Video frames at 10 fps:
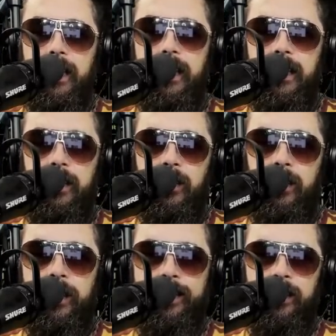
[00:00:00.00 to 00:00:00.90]
you know,
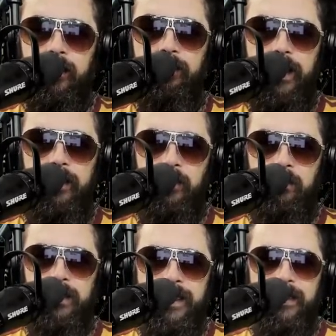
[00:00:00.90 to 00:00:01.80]
it's going to affect your
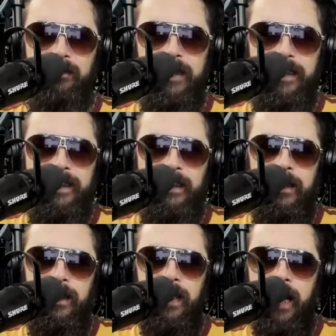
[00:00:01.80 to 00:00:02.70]
immune system because it's
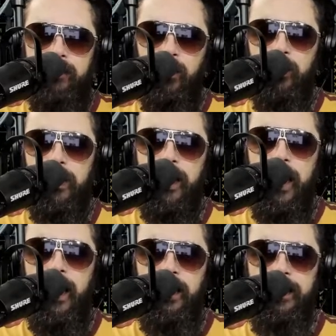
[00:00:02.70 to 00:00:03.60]
going to have to work
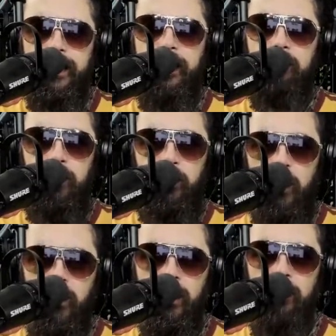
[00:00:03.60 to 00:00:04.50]
harder to keep you
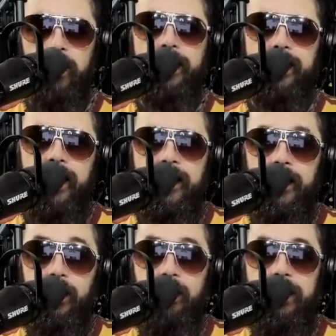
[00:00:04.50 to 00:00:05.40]
warm.
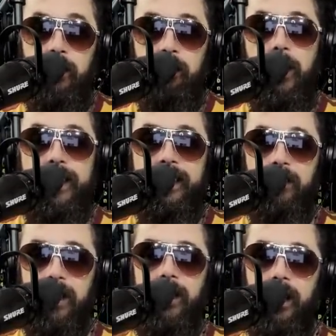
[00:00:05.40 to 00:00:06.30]
Your body's
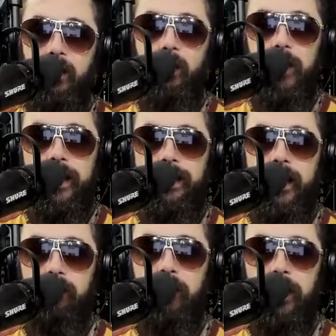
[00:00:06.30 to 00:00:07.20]
doing a lot of work at
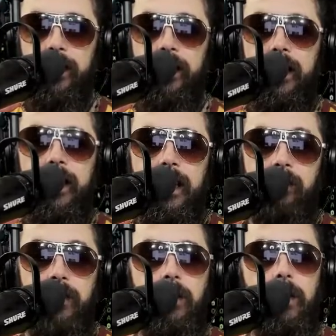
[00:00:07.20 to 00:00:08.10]
that point.
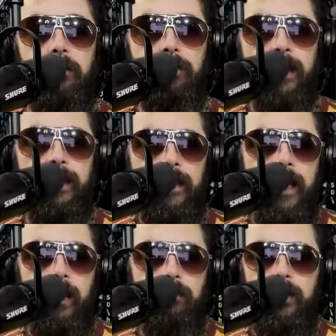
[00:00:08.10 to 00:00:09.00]
If you go up bundled
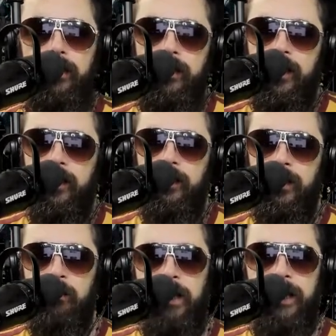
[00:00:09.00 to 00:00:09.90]
up, you know,
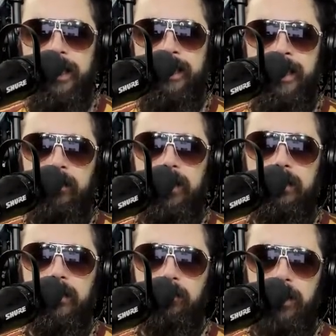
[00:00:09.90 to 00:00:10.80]
your body doesn't have to
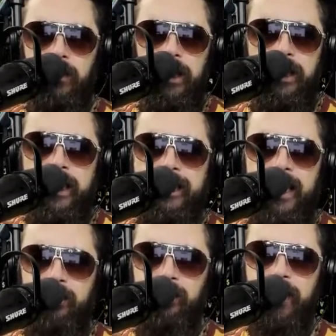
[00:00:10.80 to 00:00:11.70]
do as much work. It doesn't
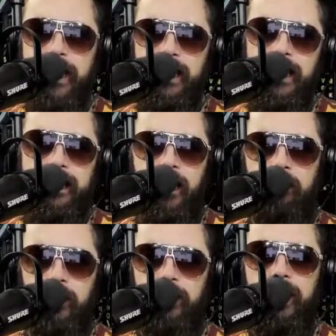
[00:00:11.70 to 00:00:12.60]
have to regulate
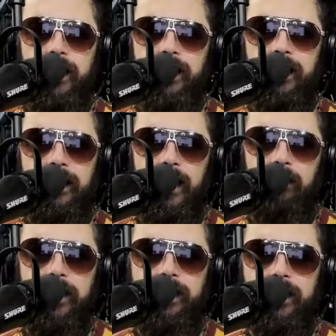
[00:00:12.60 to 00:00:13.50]
temperature or anything like that
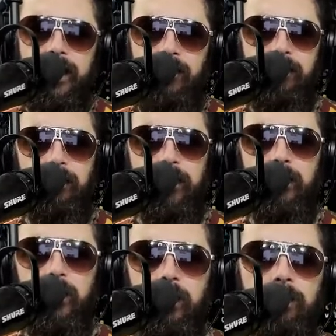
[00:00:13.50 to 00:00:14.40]
because you're comfortable, you're warm.